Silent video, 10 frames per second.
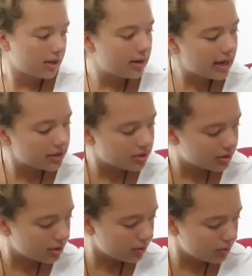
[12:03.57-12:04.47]
Next
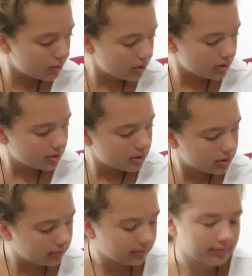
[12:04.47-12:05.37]
to...
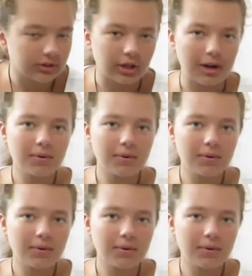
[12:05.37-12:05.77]
Hold on,